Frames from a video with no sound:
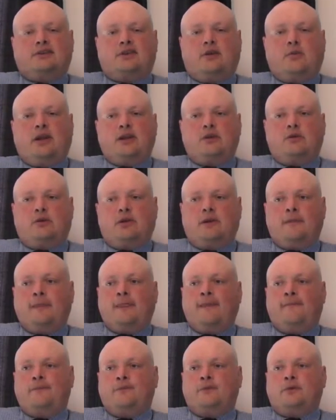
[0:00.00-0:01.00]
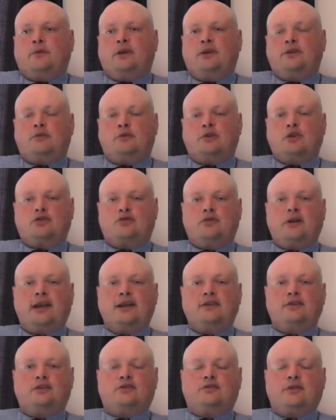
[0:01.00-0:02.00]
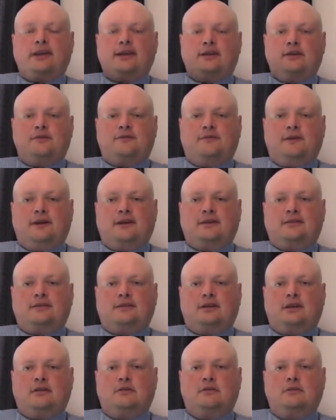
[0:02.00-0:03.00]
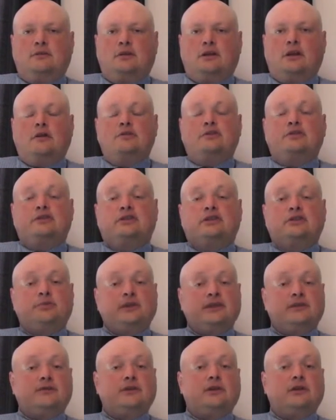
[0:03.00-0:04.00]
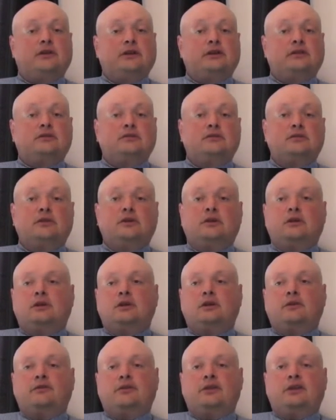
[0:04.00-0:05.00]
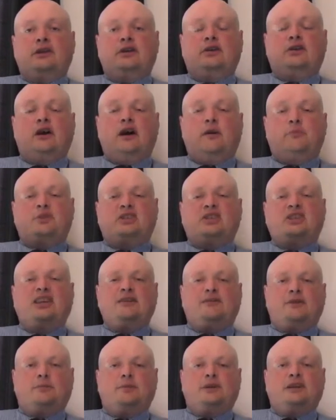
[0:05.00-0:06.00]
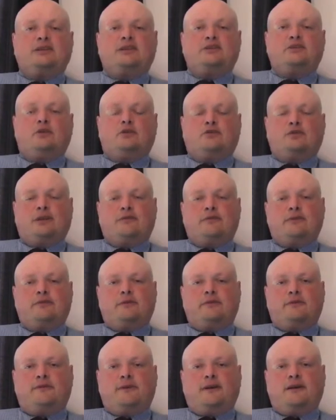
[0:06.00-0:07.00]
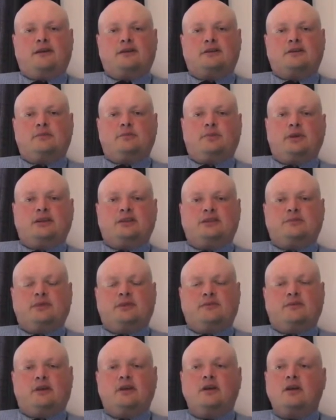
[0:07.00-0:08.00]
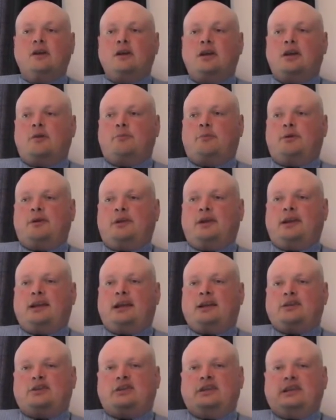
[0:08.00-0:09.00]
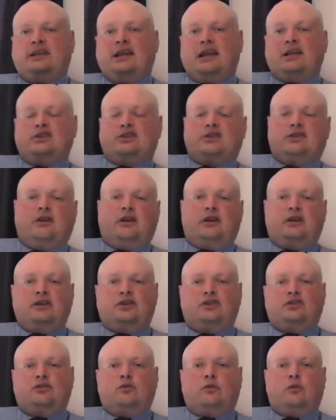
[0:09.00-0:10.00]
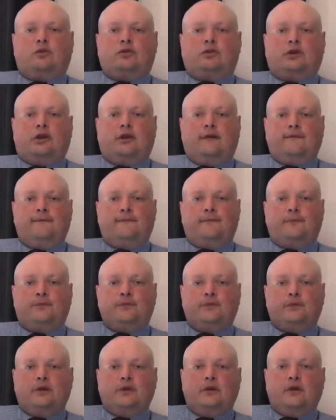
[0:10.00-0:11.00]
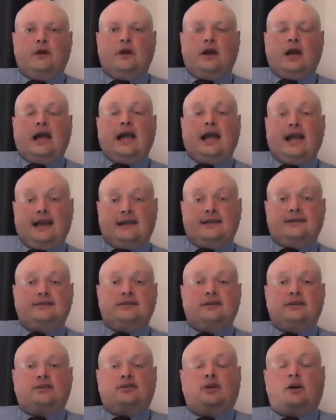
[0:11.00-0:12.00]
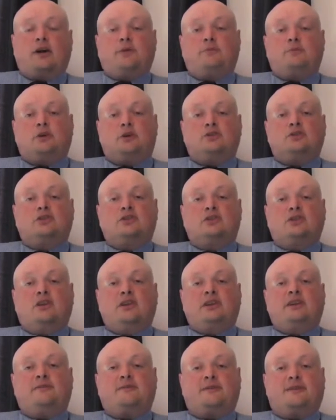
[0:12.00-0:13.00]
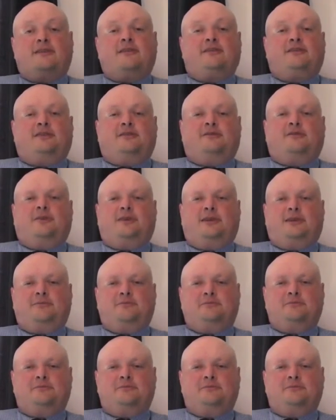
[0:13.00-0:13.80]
So when you're on a train and the train goes faster, closer to the speed of light, you can't perceive it because it's not travelling very fast compared to the speed of light. But it actually gets slightly shorter, and time runs slightly faster on it.